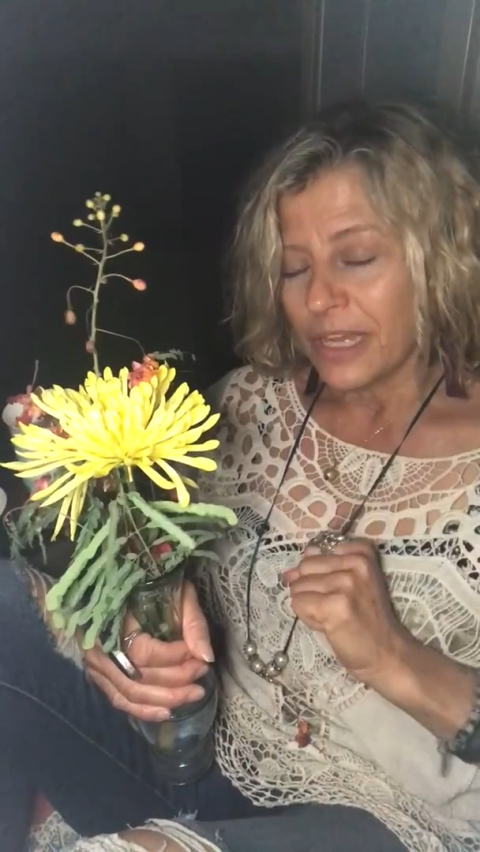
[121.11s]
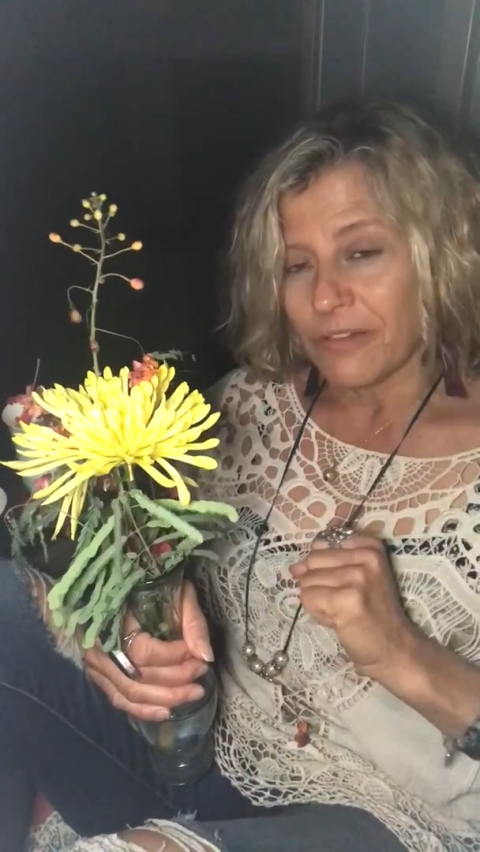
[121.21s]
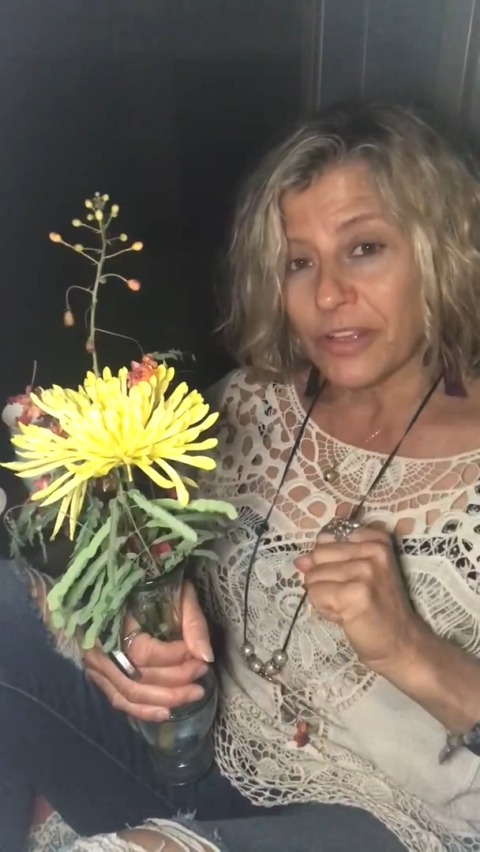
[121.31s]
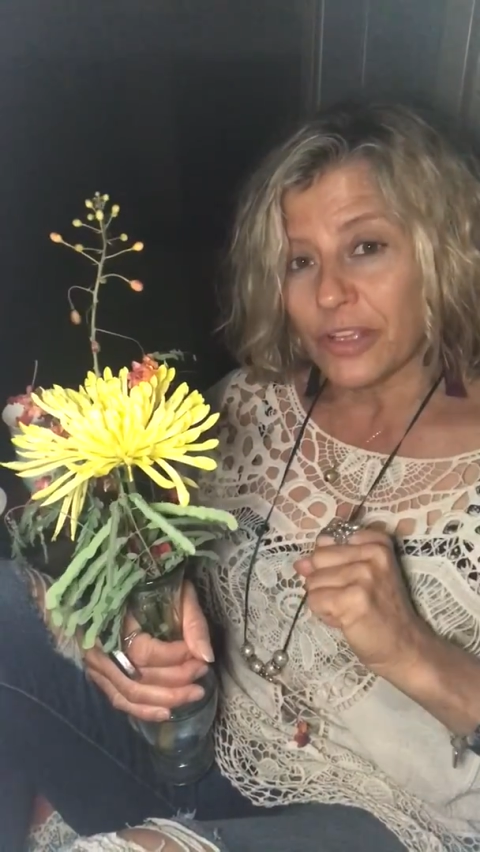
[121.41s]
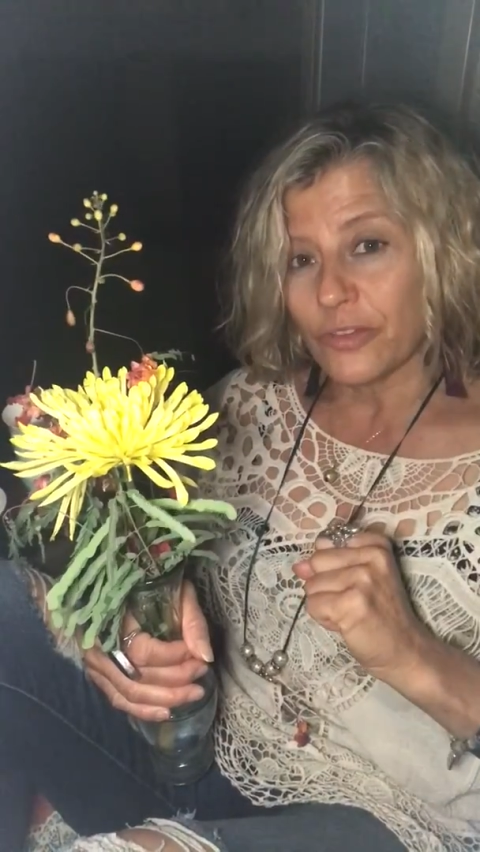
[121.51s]

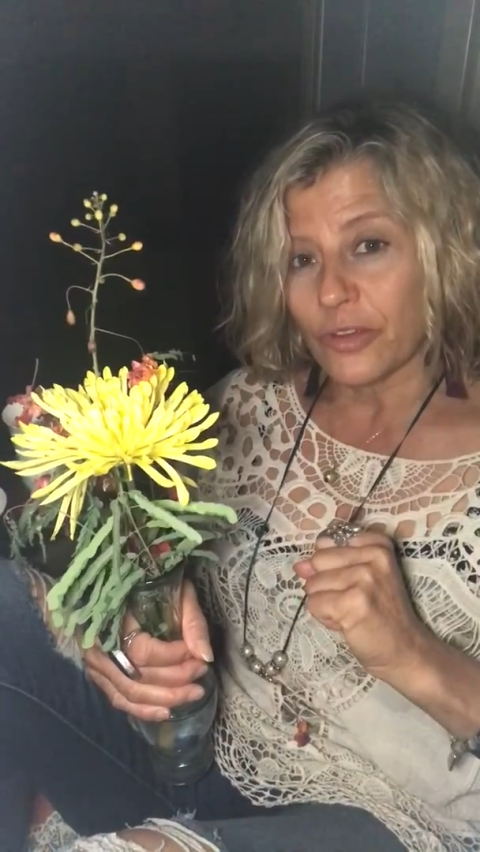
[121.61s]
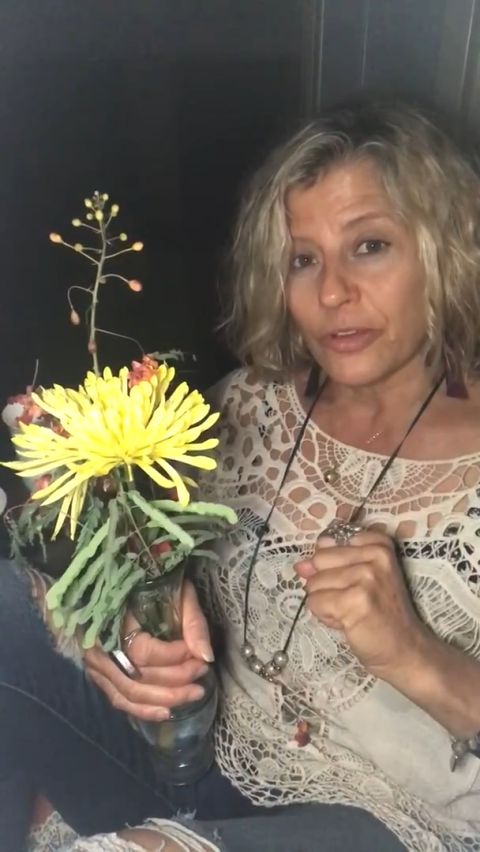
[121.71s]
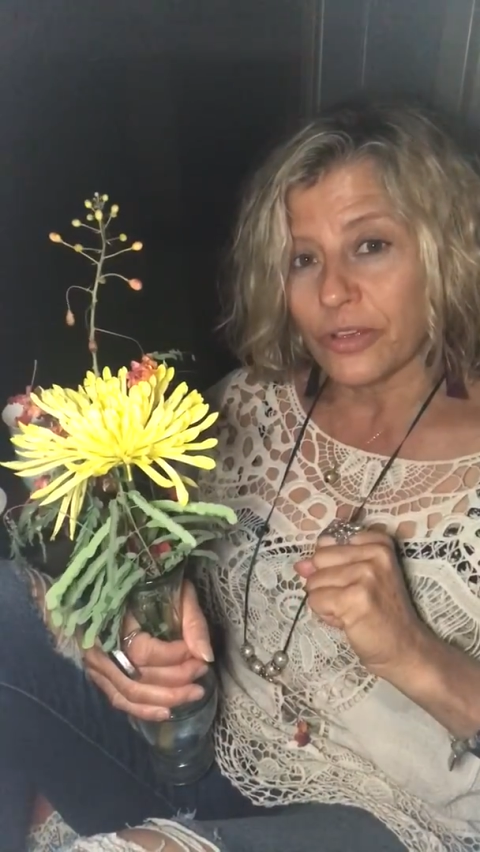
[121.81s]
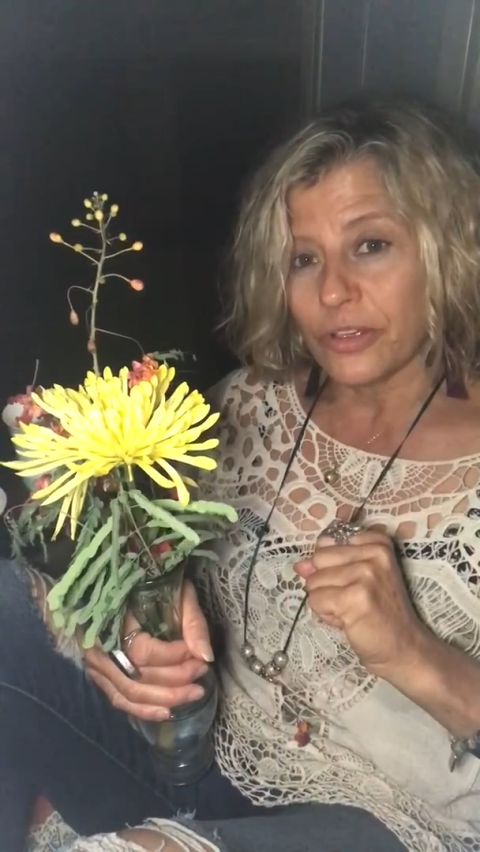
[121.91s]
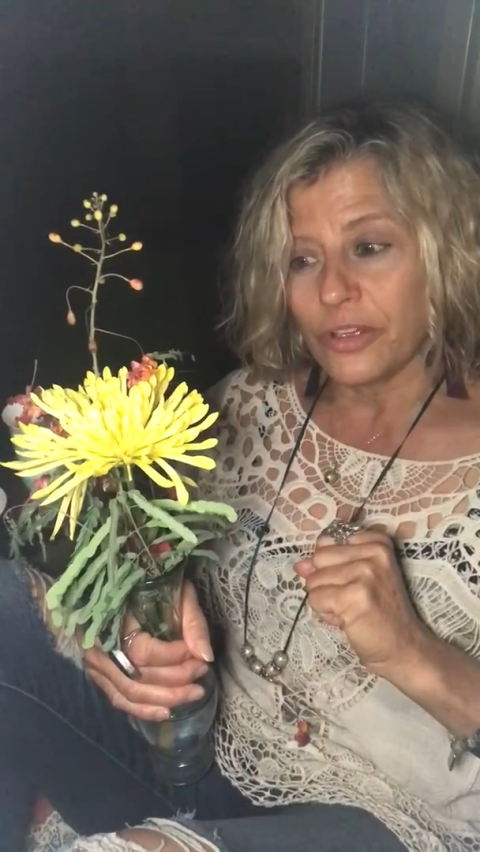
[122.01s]
everything's all
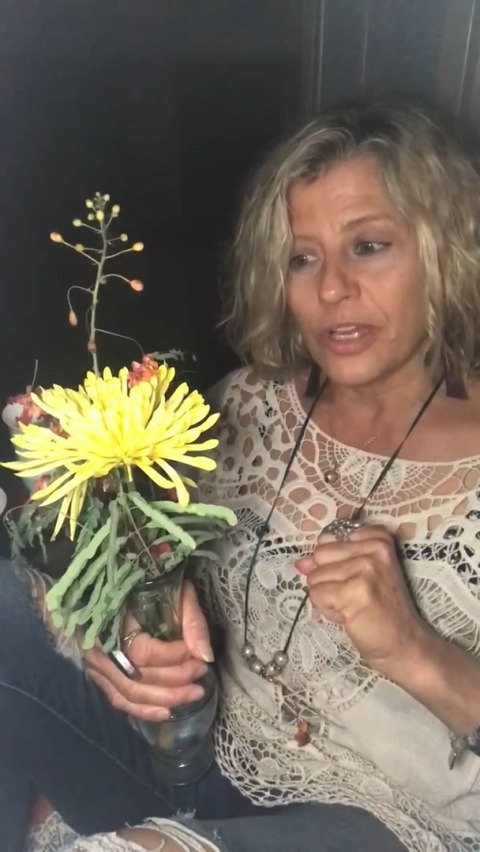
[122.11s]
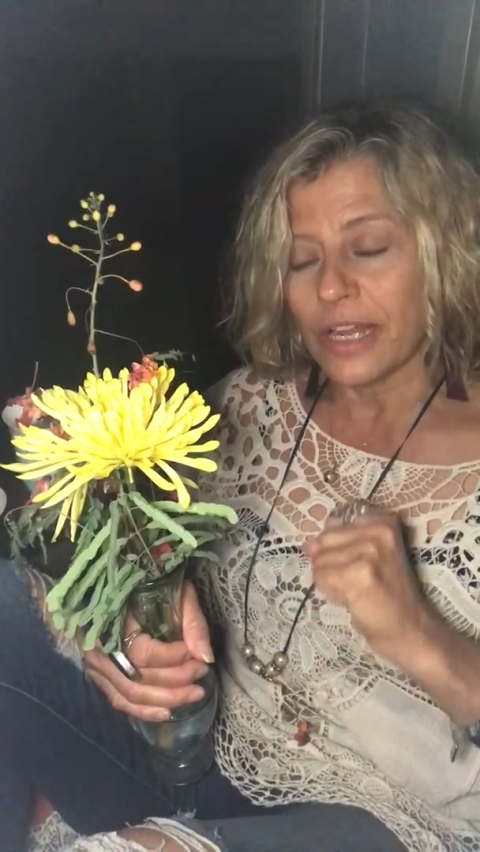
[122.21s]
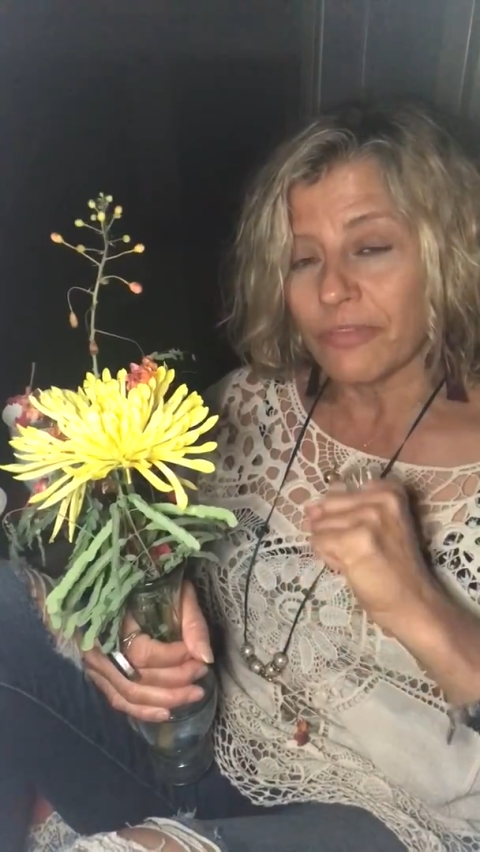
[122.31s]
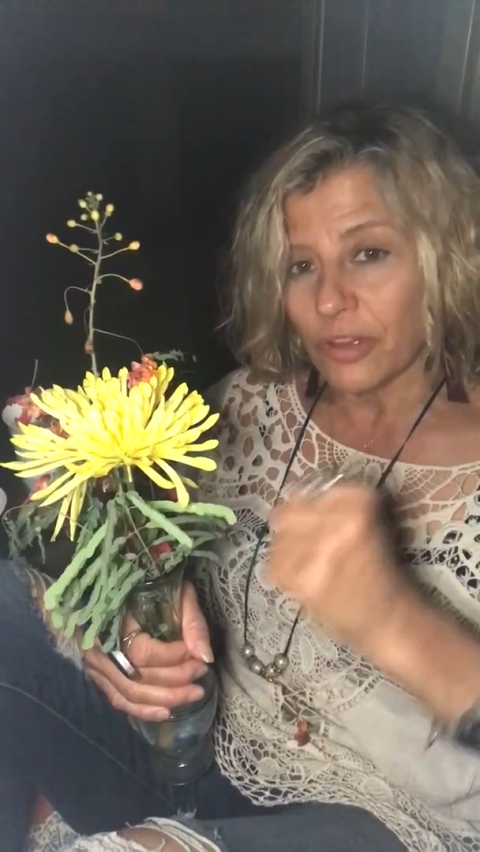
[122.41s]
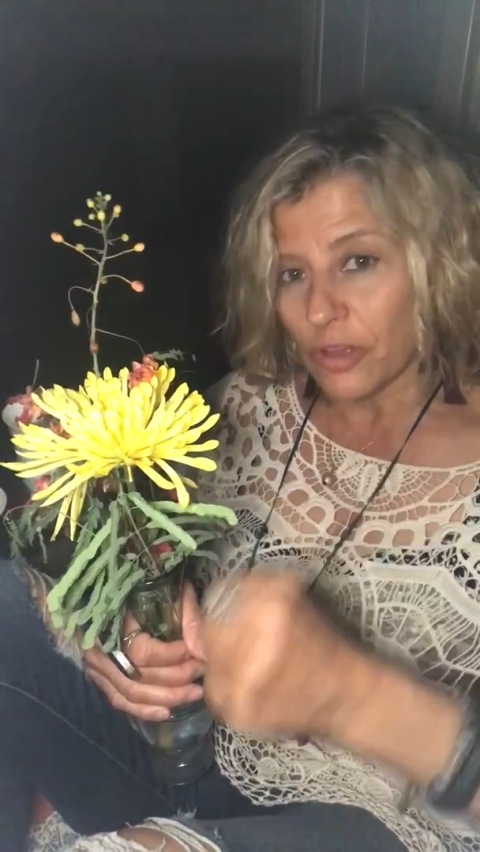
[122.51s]
good. You gotta have the